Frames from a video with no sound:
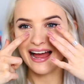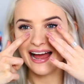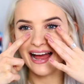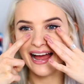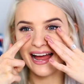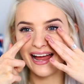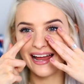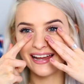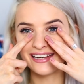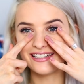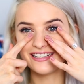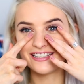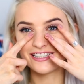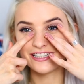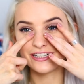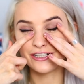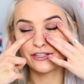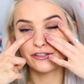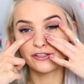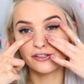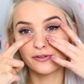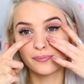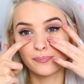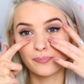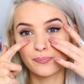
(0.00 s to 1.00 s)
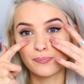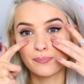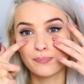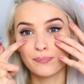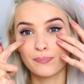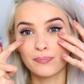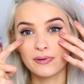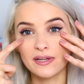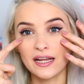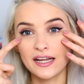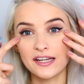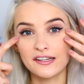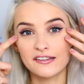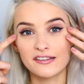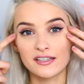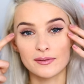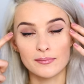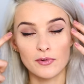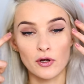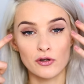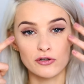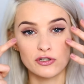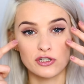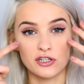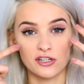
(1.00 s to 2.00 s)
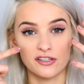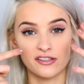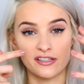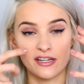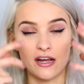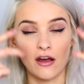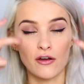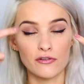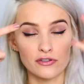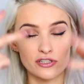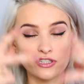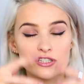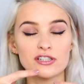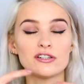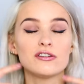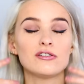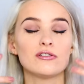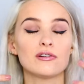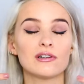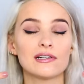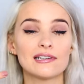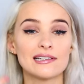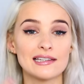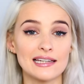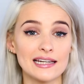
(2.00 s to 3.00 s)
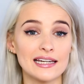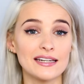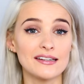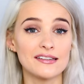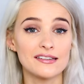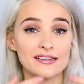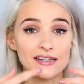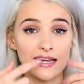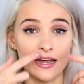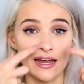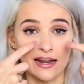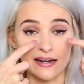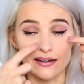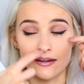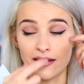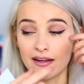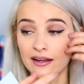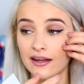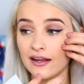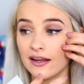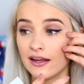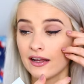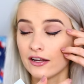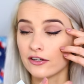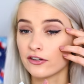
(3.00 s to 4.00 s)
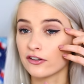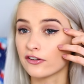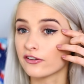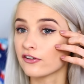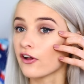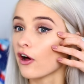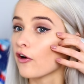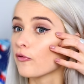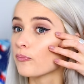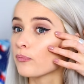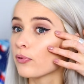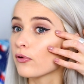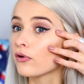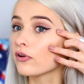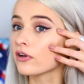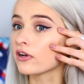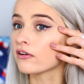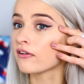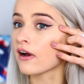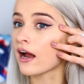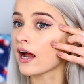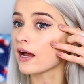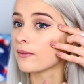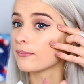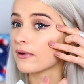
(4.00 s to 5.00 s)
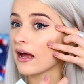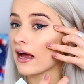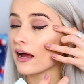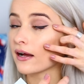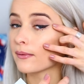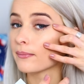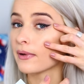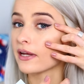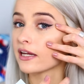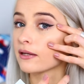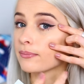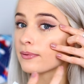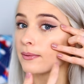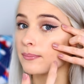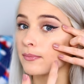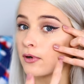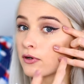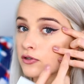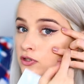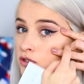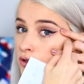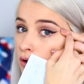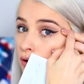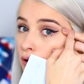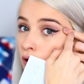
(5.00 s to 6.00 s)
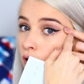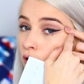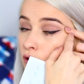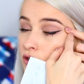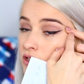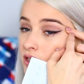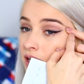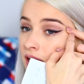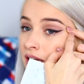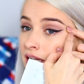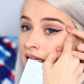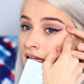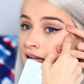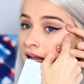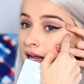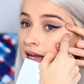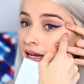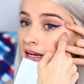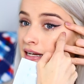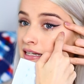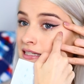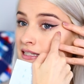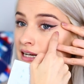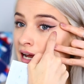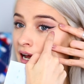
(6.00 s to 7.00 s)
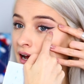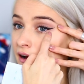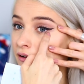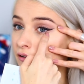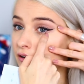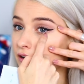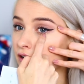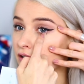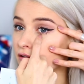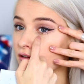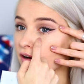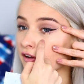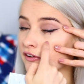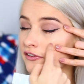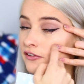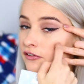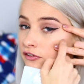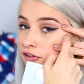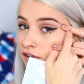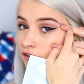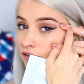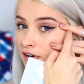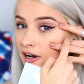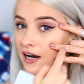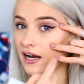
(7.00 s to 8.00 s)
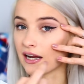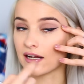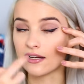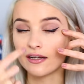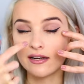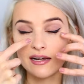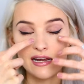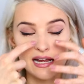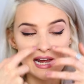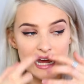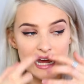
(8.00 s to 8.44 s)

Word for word: and you just place them onto your onto clean skin. Just sort of pull your eye back, make it a bit more taut, and lay it down across your under eye,